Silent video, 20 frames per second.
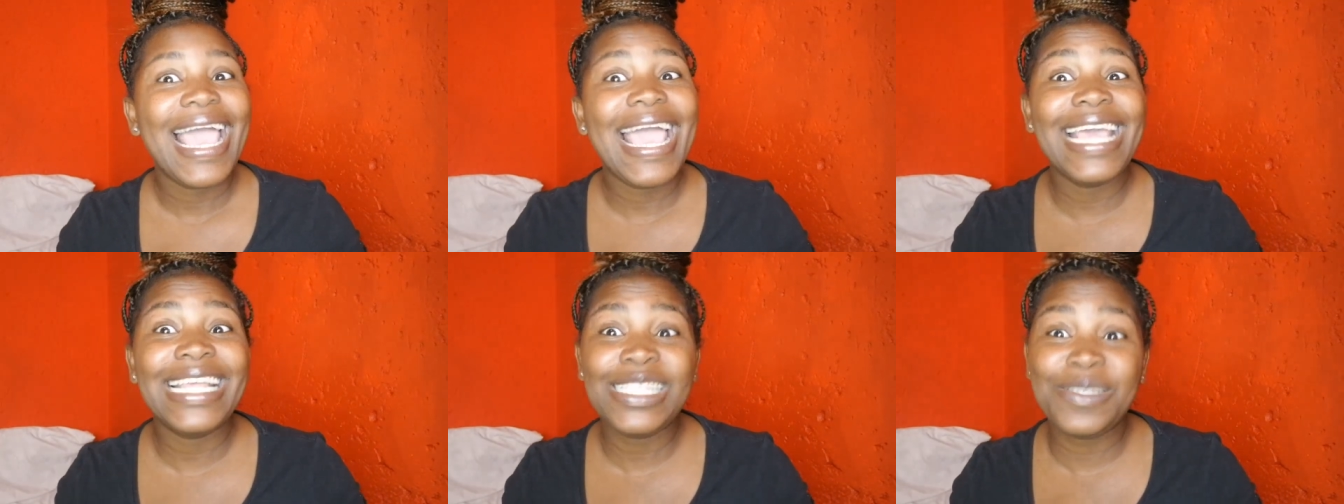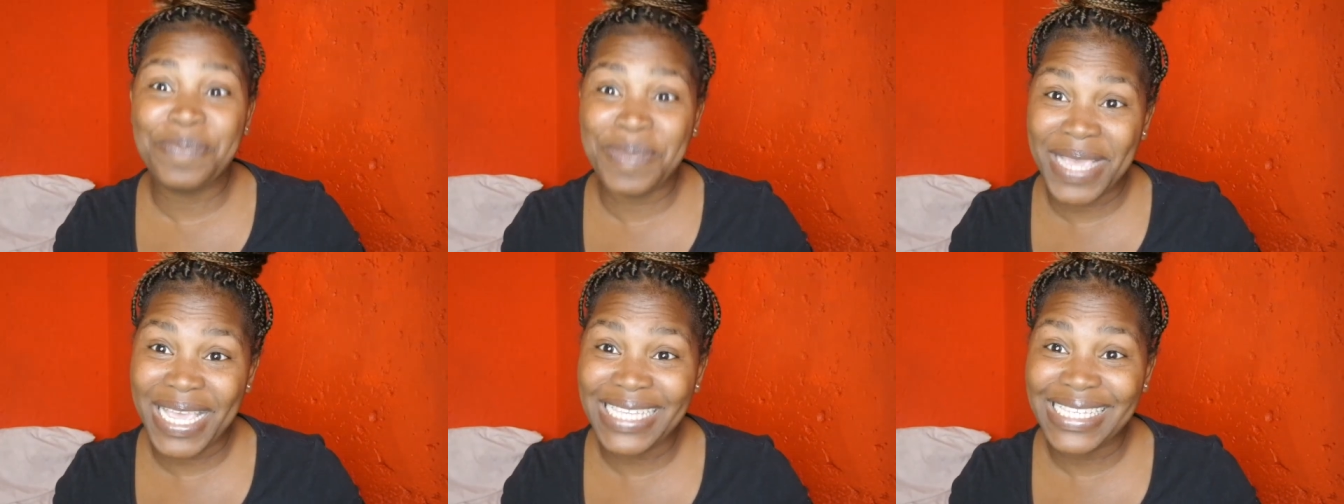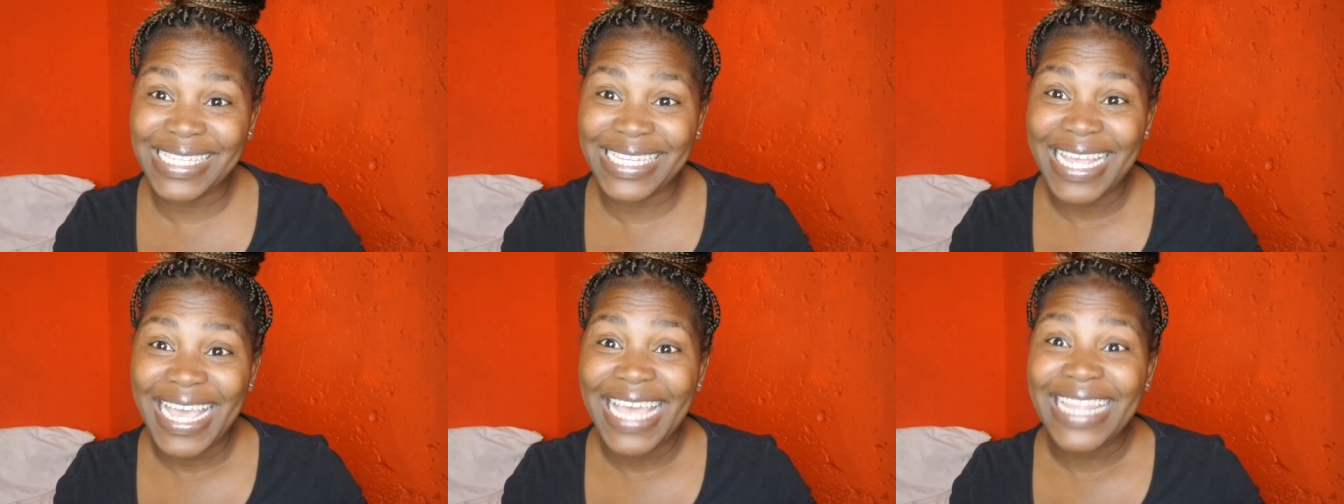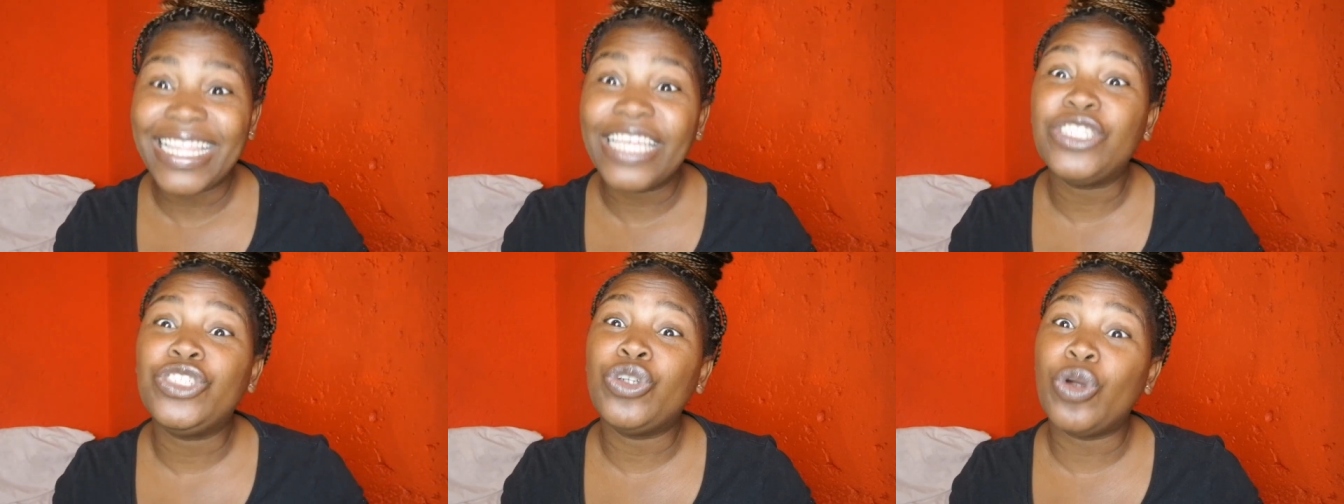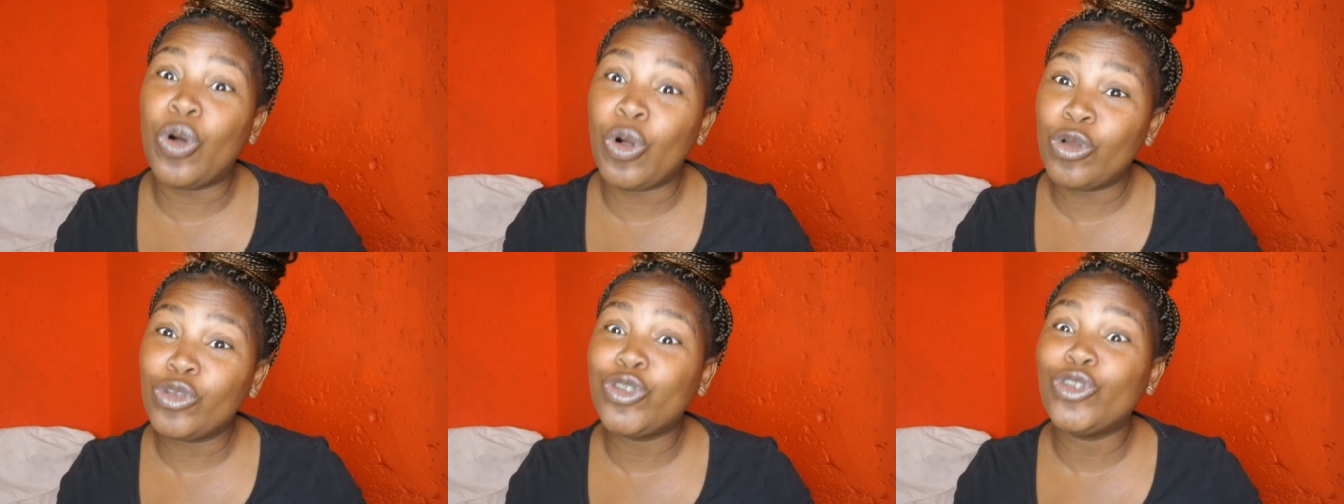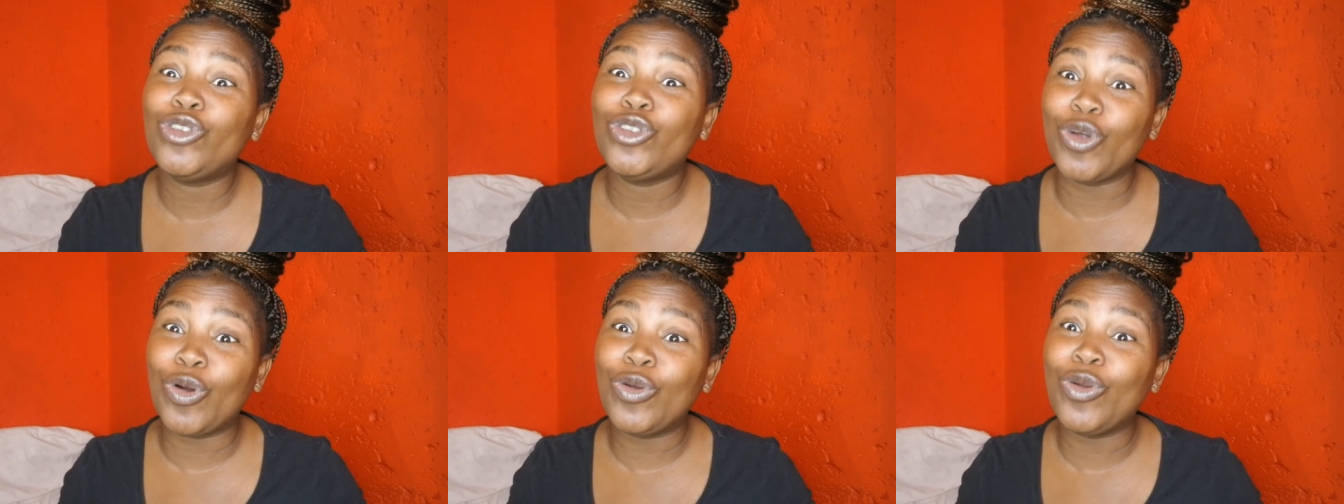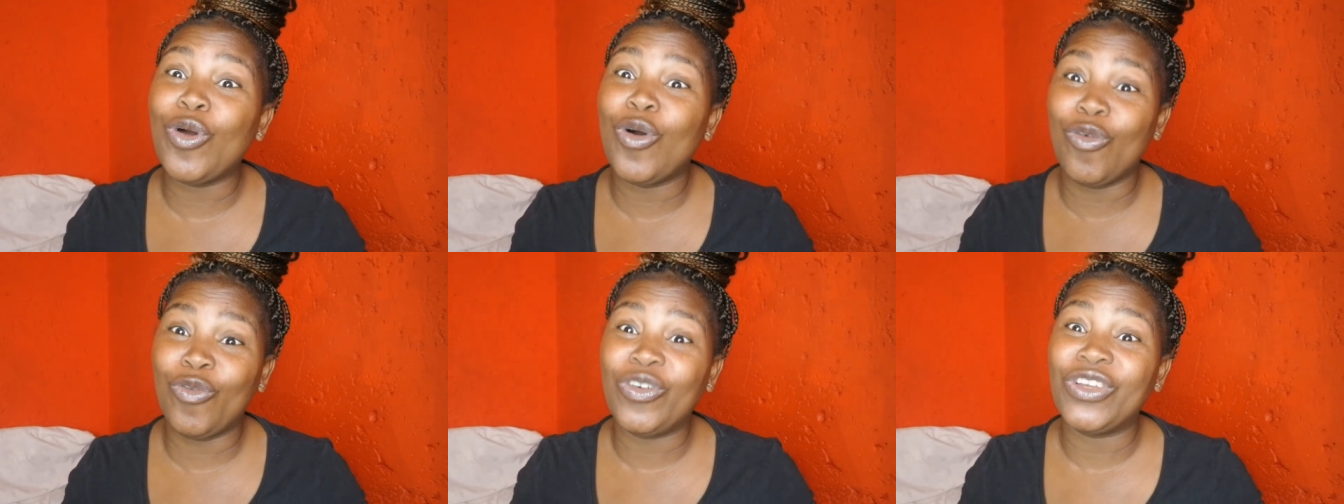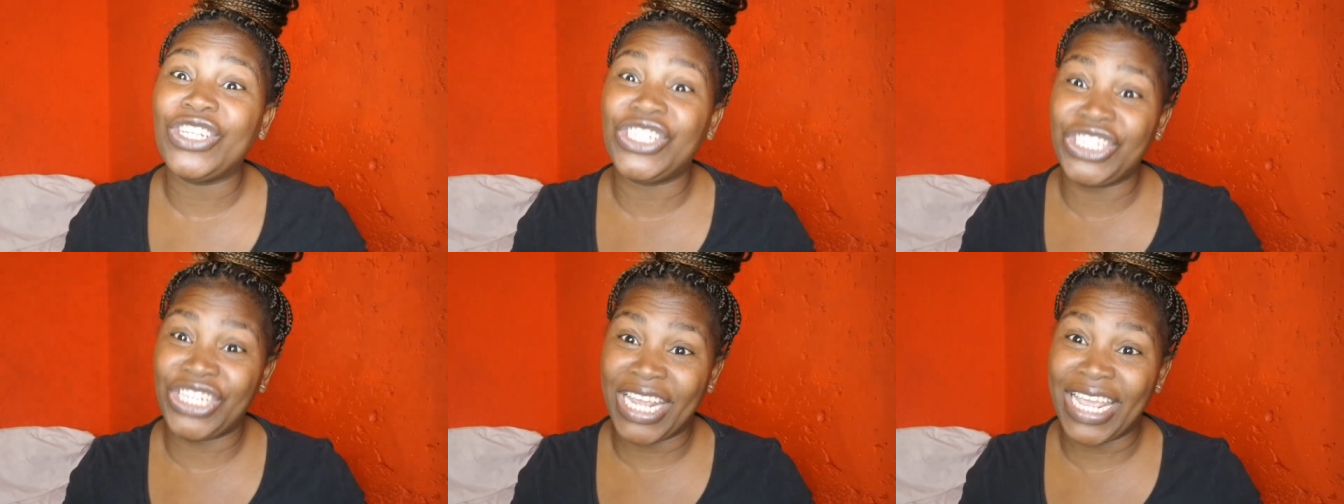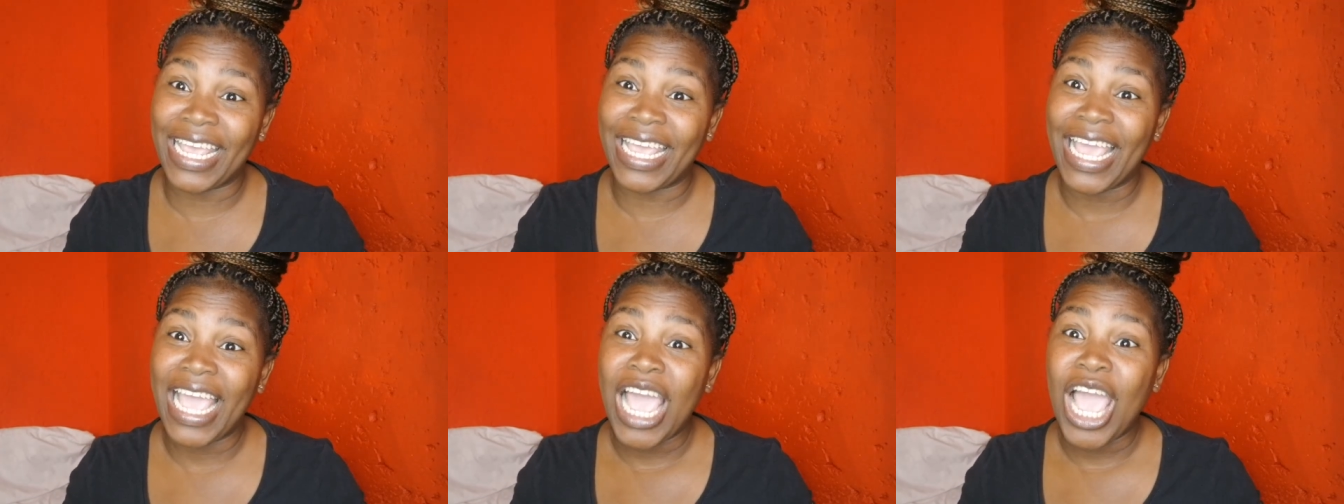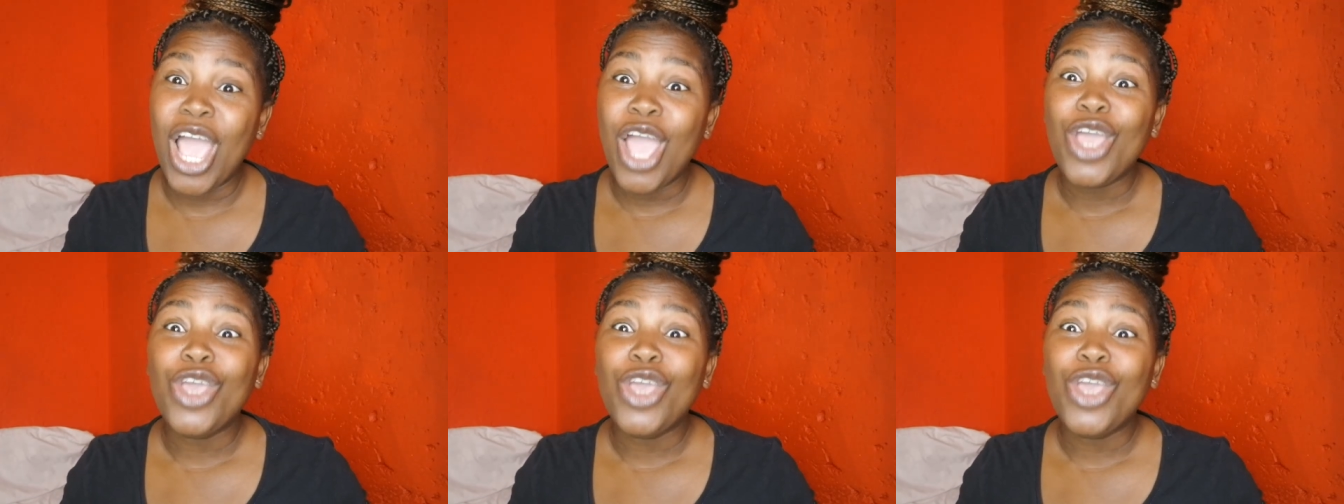it's best that you also don't overshare